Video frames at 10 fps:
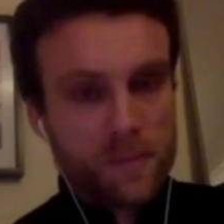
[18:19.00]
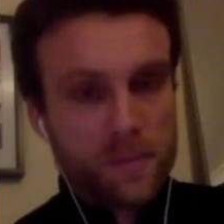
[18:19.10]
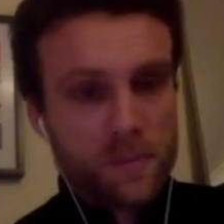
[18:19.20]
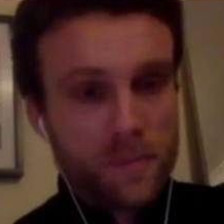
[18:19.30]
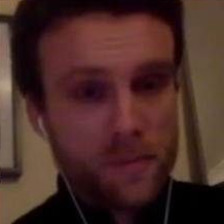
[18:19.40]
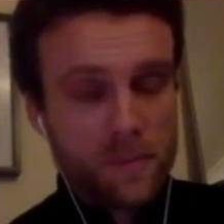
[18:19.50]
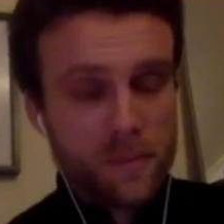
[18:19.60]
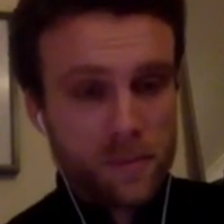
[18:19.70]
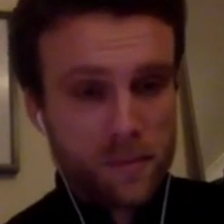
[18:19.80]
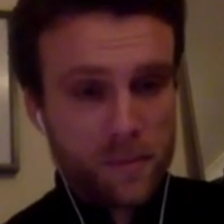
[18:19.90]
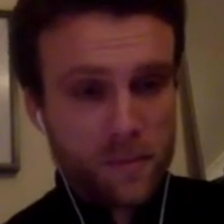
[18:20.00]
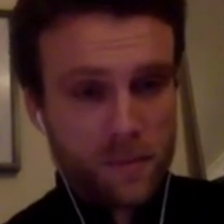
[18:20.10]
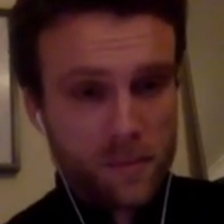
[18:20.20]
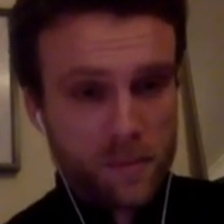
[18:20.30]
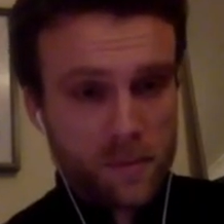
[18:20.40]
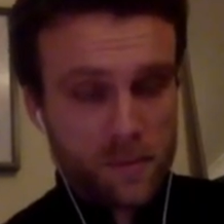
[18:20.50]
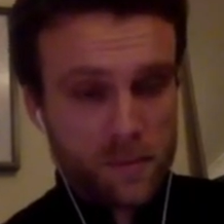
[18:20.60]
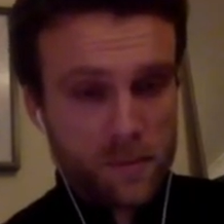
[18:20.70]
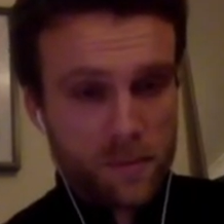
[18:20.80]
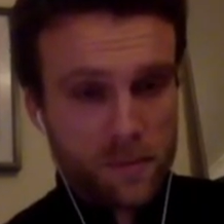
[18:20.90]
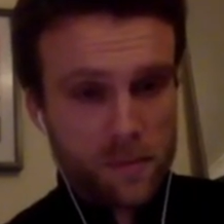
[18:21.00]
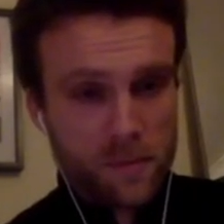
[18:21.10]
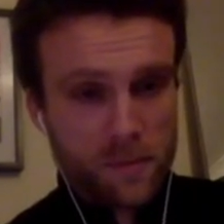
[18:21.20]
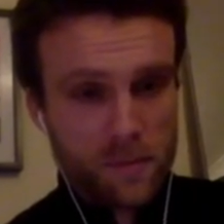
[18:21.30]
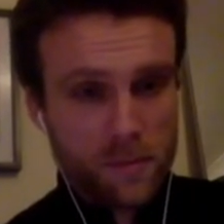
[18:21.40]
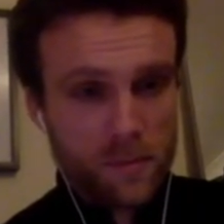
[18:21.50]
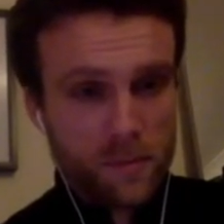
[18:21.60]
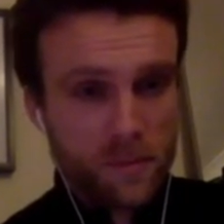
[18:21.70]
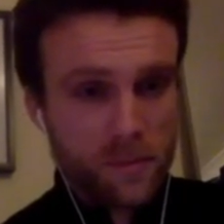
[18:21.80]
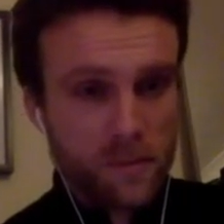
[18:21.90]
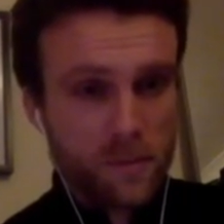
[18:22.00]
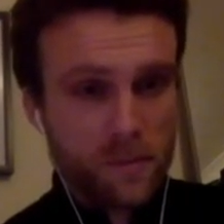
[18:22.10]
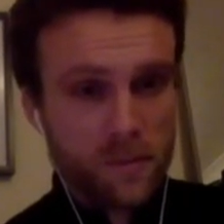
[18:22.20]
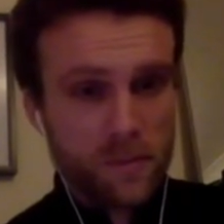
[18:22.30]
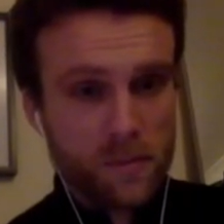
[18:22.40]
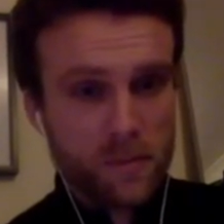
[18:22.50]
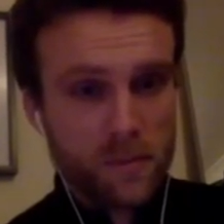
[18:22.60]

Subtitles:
The person shown says nothing.